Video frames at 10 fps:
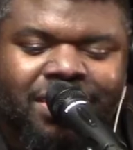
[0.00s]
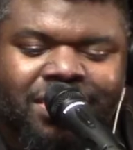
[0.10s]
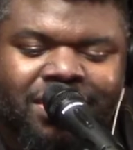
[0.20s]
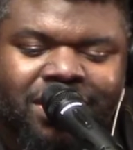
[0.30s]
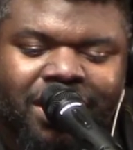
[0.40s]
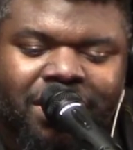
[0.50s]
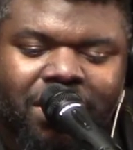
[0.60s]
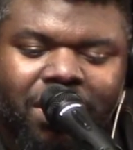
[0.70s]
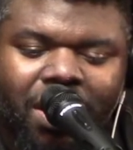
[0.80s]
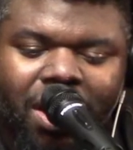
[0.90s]
this: like,
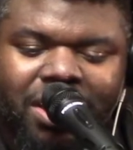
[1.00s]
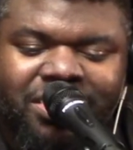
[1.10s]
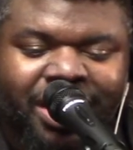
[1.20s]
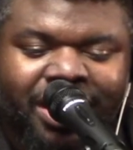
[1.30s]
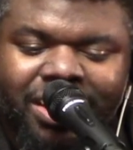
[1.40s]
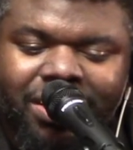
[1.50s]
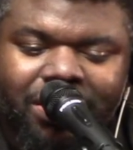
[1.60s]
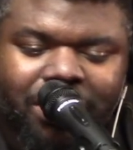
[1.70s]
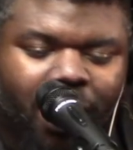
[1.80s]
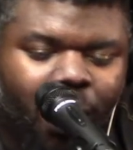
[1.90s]
take
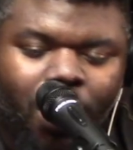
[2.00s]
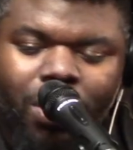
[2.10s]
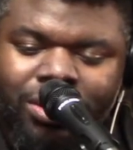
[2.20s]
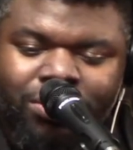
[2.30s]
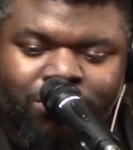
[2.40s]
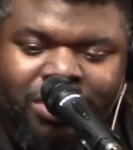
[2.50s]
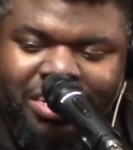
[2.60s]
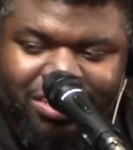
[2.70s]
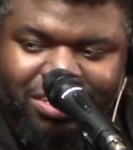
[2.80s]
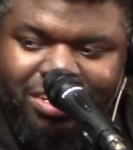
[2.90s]
all the
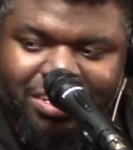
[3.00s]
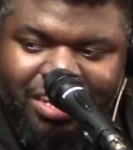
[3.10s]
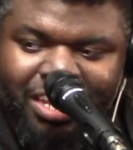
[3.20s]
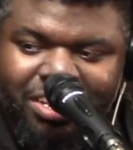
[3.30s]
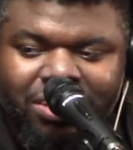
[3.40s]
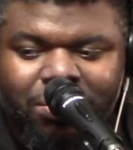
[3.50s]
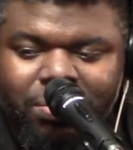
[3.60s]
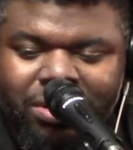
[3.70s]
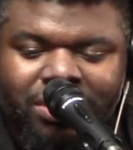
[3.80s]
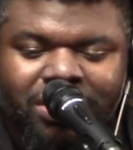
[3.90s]
risk that you
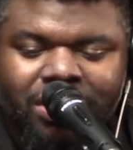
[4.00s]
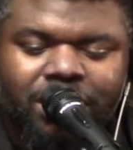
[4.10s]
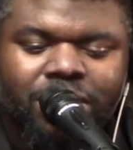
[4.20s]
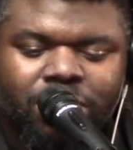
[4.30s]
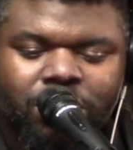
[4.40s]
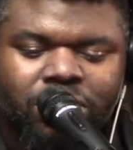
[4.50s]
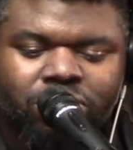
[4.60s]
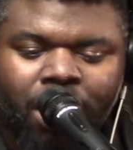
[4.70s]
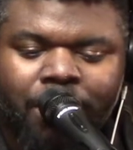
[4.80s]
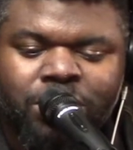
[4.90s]
would you would
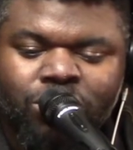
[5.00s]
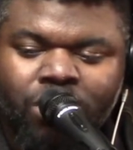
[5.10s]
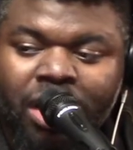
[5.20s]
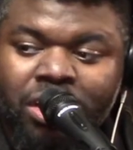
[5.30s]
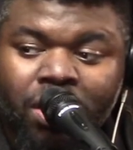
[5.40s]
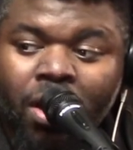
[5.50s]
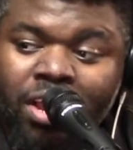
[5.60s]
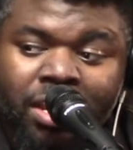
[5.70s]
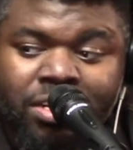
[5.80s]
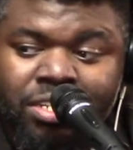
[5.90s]
ascribe to trying to call
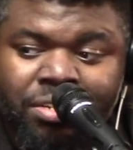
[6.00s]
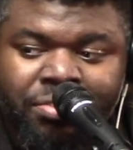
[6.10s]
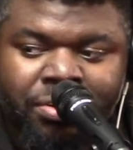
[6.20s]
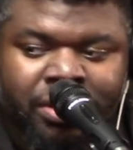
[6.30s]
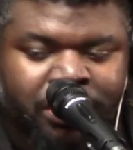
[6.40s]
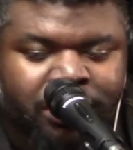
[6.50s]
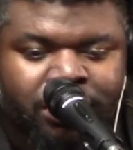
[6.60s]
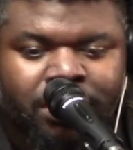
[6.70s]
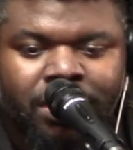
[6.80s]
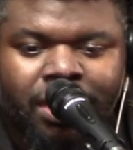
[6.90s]
out a serial killer.
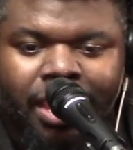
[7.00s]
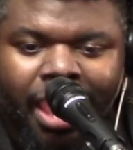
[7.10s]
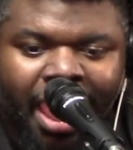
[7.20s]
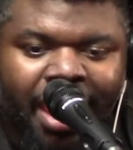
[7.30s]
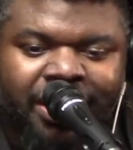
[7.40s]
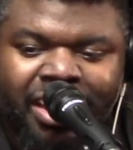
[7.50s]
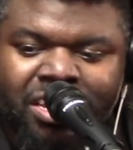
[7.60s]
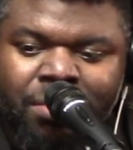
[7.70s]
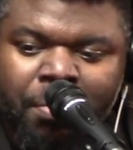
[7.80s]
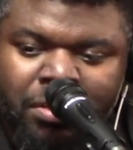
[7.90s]
Yeah. Add that
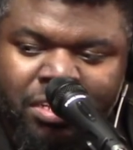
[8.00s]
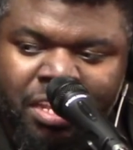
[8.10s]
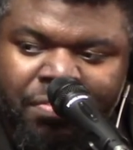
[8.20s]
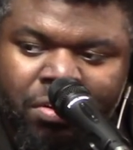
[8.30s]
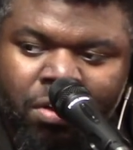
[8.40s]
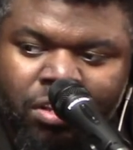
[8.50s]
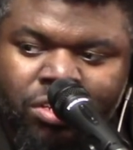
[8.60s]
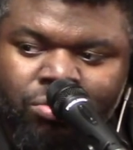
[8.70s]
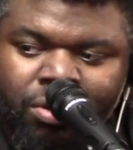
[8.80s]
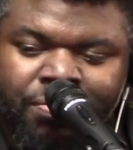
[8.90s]
to the person living across
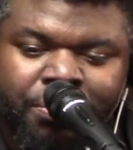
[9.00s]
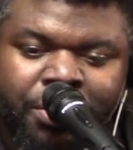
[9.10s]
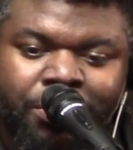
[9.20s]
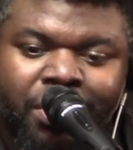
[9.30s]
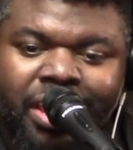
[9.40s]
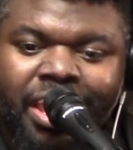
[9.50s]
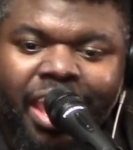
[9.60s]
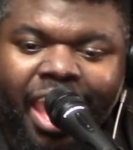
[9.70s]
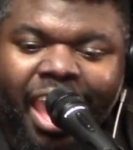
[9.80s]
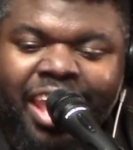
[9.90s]
the street from you,
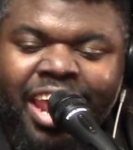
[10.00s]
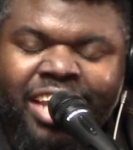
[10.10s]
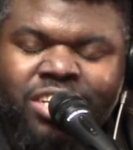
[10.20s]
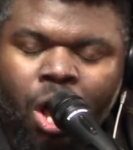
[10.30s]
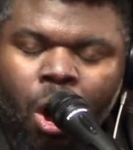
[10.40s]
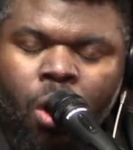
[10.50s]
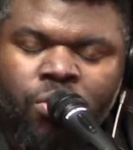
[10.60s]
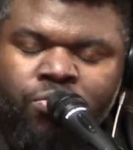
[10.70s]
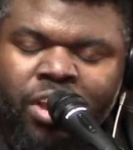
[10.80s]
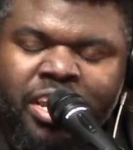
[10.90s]
and has
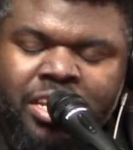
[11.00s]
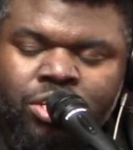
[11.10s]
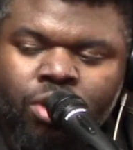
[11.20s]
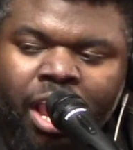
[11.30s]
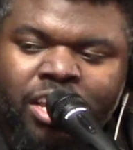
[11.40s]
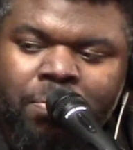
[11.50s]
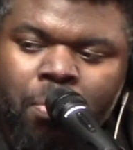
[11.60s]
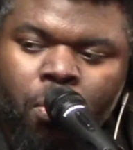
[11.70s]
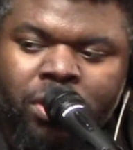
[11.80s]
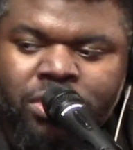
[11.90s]
already tried to
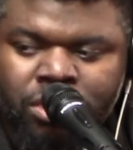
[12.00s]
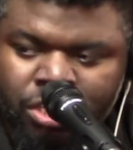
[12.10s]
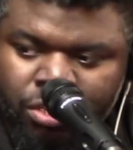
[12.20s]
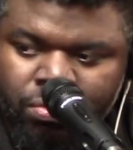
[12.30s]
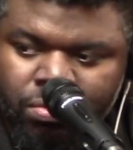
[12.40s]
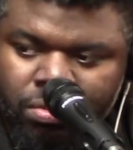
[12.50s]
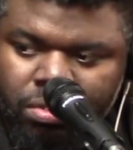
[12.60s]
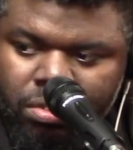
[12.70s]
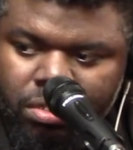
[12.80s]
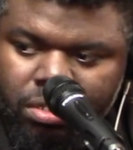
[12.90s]
poison you.
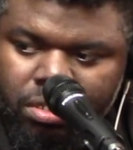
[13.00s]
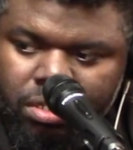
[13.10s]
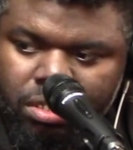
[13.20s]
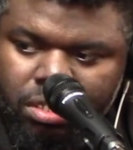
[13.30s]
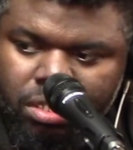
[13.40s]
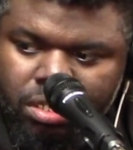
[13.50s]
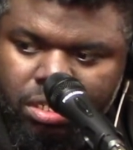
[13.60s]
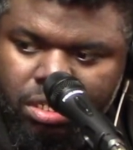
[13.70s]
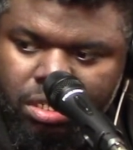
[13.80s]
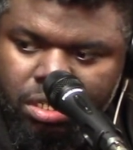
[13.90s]
Yeah, I mean,
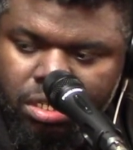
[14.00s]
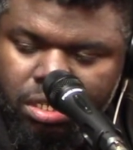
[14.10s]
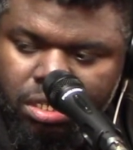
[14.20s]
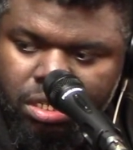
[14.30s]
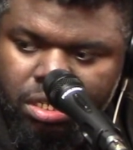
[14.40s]
the, with the pie,